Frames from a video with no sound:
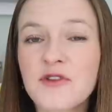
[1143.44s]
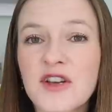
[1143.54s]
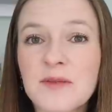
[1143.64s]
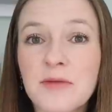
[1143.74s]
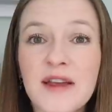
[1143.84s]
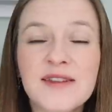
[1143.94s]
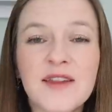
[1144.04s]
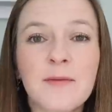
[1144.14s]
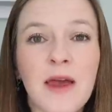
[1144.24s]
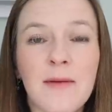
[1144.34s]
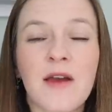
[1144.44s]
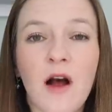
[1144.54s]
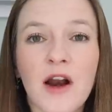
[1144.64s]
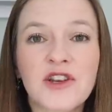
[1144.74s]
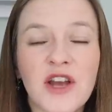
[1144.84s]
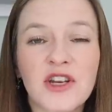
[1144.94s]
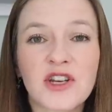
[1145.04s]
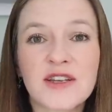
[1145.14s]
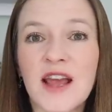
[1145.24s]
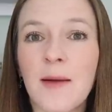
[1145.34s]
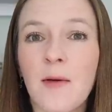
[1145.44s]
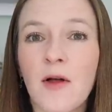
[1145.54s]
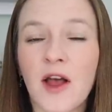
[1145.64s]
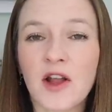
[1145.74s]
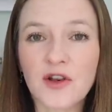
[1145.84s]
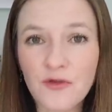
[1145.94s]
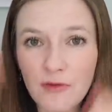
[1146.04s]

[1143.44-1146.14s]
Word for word: of just placing the baby on a changing table and